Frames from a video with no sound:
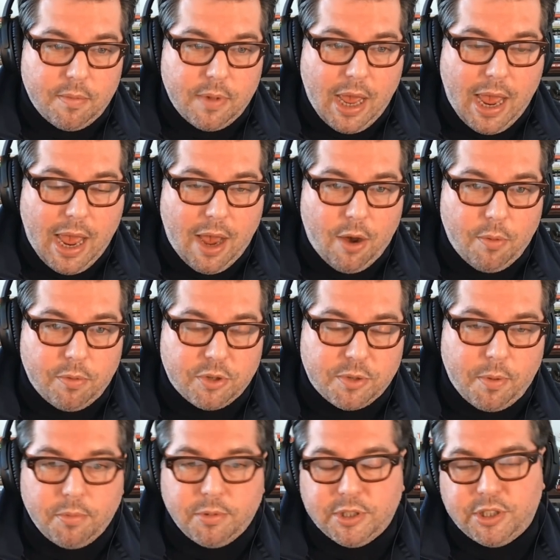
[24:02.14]
how
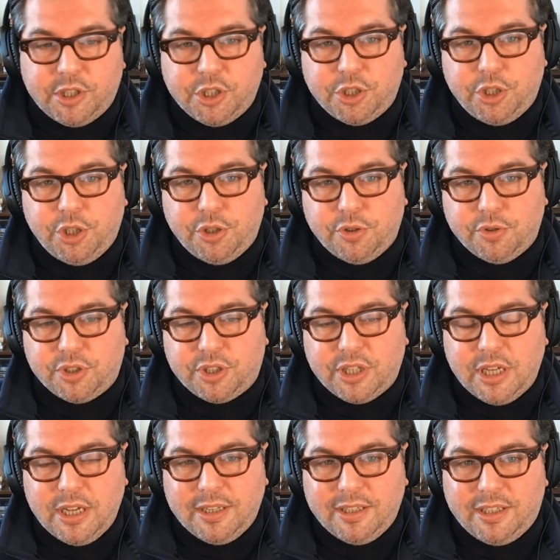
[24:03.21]
small businesses use
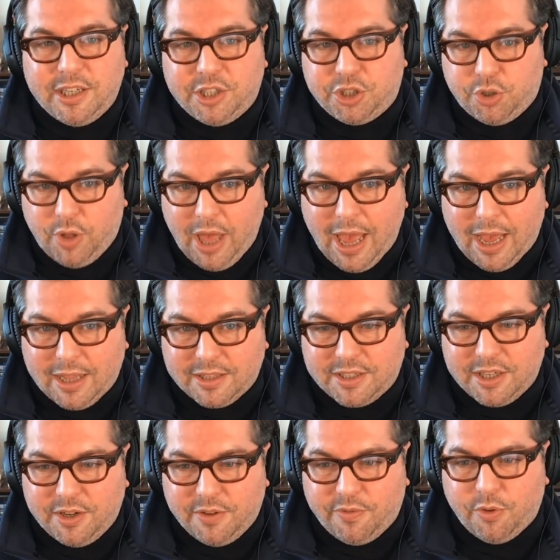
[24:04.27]
digital ads
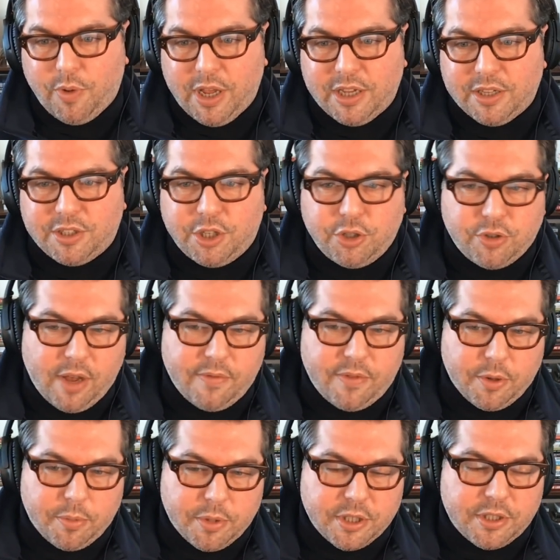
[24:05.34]
in different ways to drive
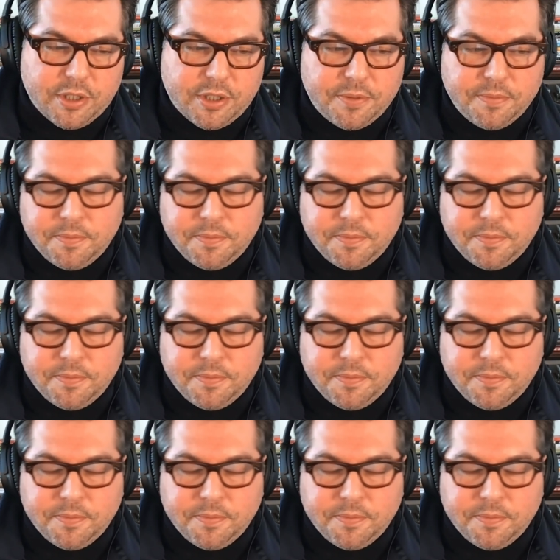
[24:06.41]
their business.